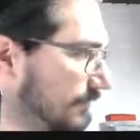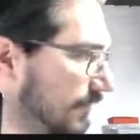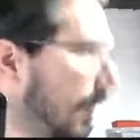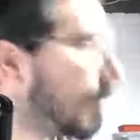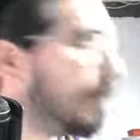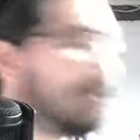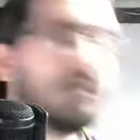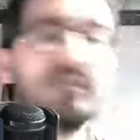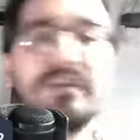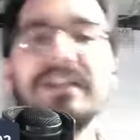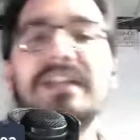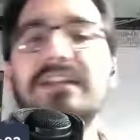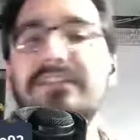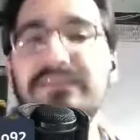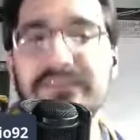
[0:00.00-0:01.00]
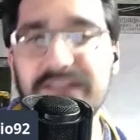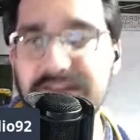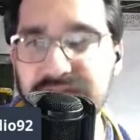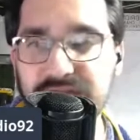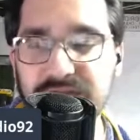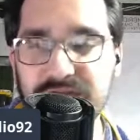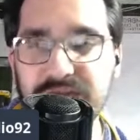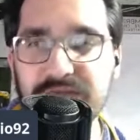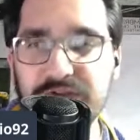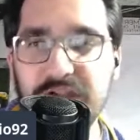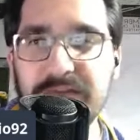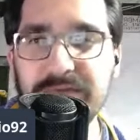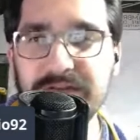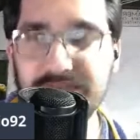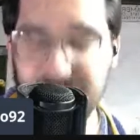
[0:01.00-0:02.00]
don't believe that
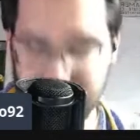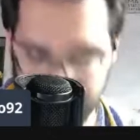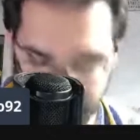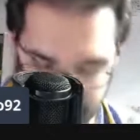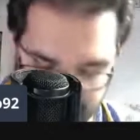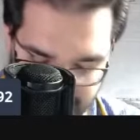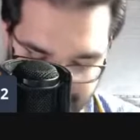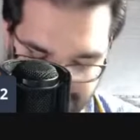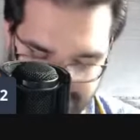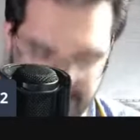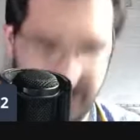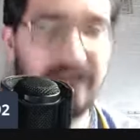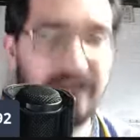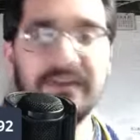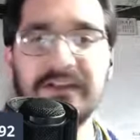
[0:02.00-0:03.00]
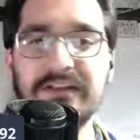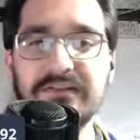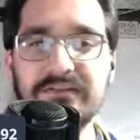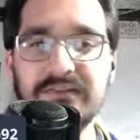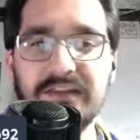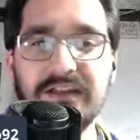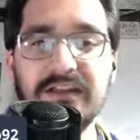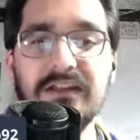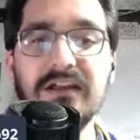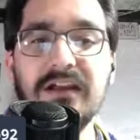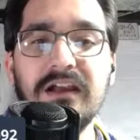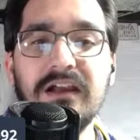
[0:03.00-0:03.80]
Sheamus is WrestleMania. I think it's the